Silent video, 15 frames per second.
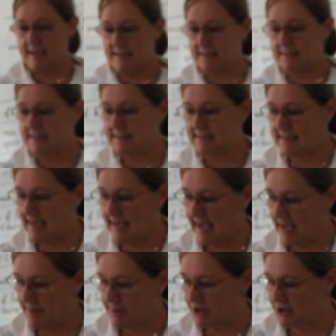is to see
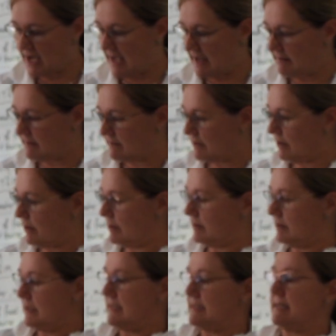how much
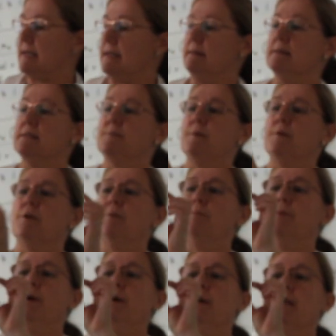ethanol is in the spirit
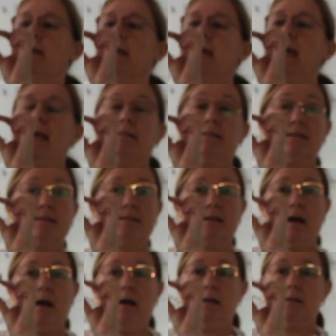burner at the
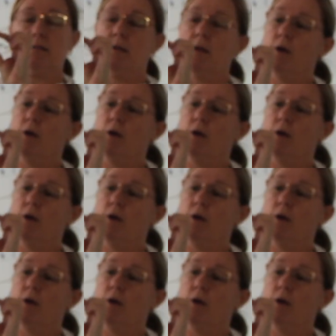start.